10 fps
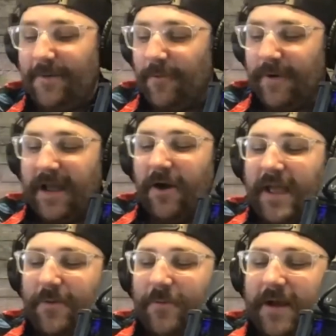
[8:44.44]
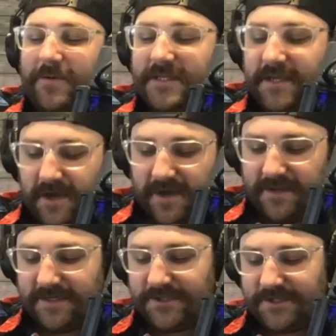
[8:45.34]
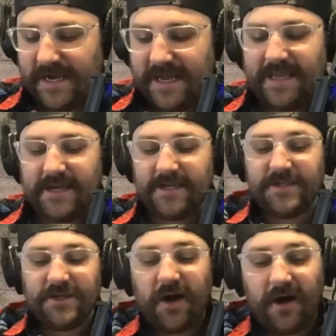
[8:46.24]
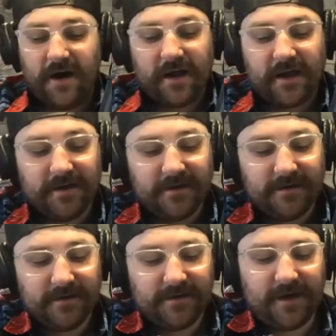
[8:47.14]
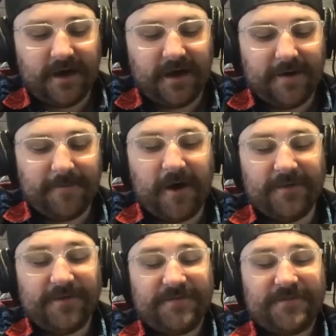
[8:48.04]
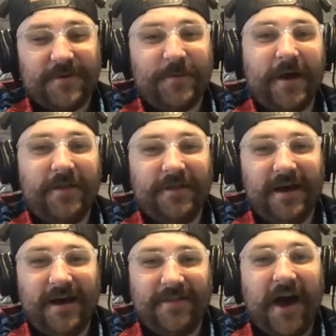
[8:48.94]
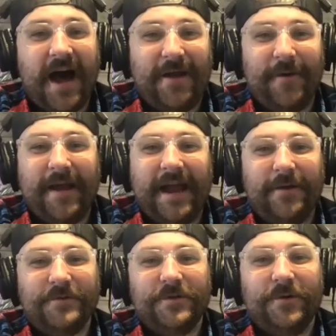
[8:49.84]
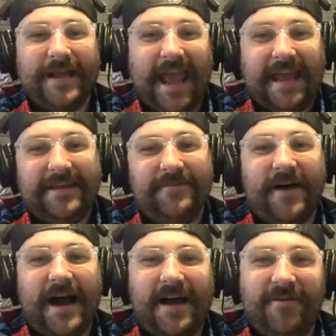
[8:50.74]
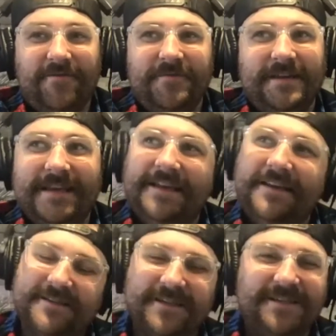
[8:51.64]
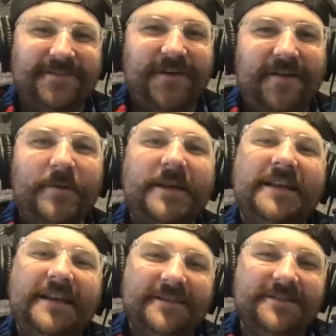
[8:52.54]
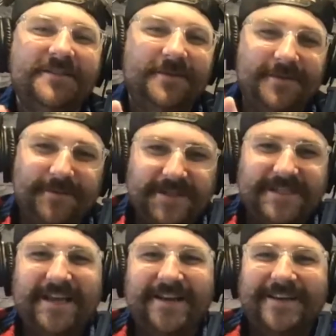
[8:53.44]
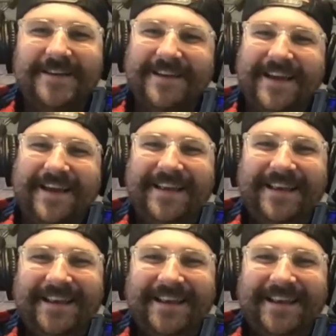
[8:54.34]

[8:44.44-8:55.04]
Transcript: When I was in college, I hit a dog on the freeway, on the highway. I was going 85 in a 65, but it is Montana and